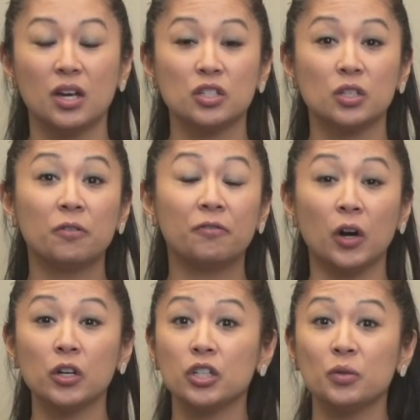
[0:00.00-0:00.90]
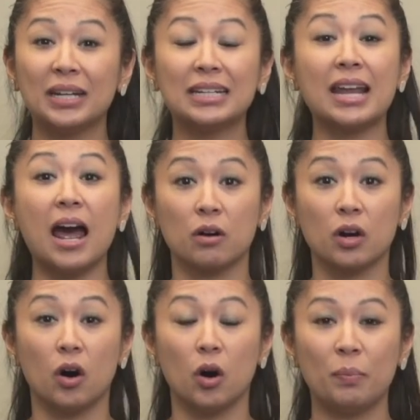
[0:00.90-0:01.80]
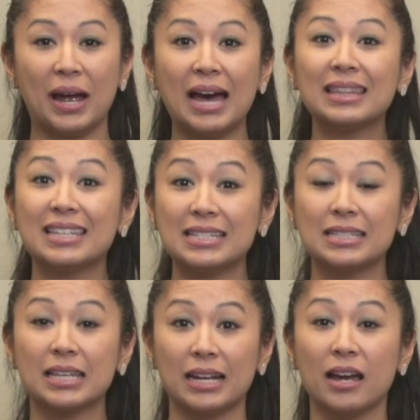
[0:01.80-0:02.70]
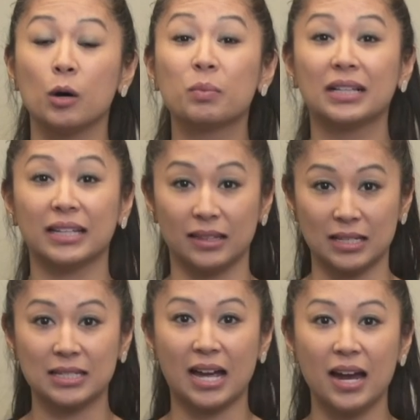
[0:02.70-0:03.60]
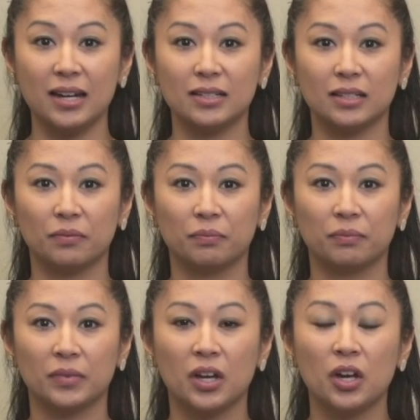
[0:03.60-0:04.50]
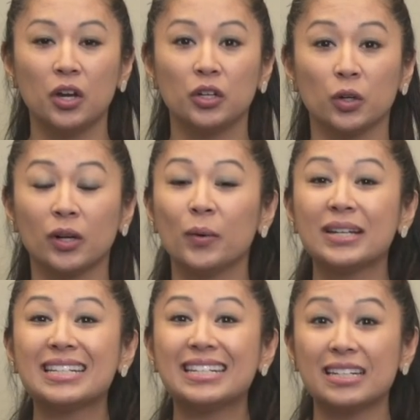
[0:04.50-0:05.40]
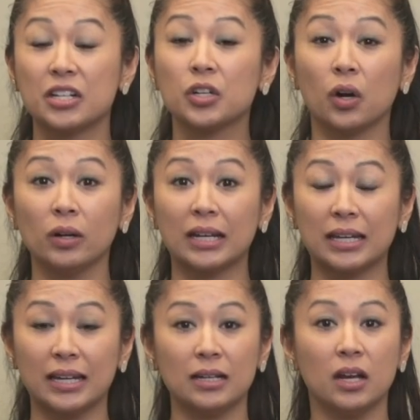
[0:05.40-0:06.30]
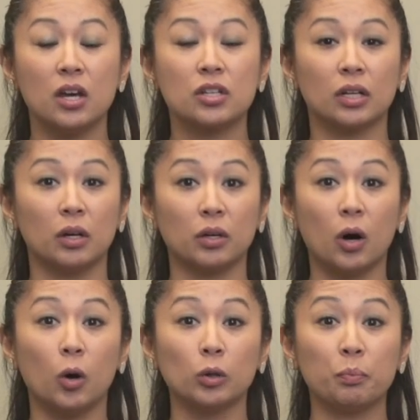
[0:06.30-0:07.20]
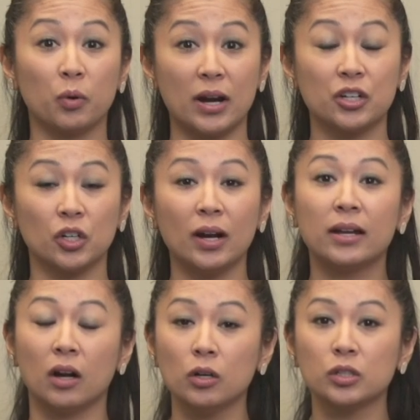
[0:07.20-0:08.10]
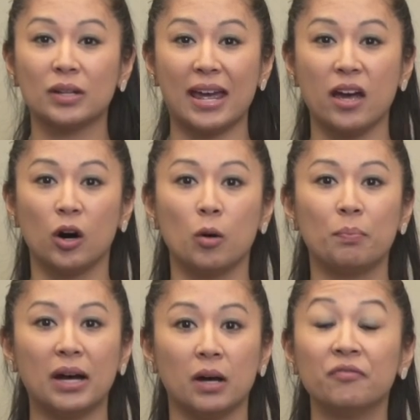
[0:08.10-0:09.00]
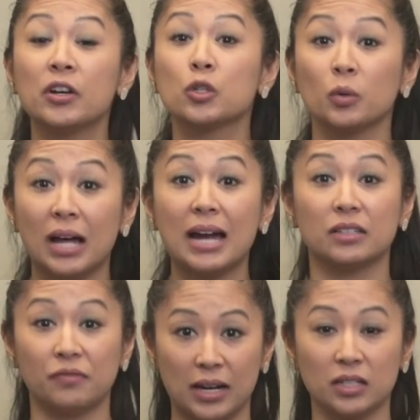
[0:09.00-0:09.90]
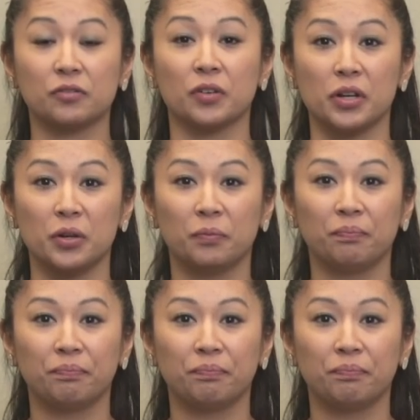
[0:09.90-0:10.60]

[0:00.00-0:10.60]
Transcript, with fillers: So first you need an alcohol pad. This is gonna help clean the site. You're going to need a tourniquet to hold pressure and also to help uh, visualize veins for you.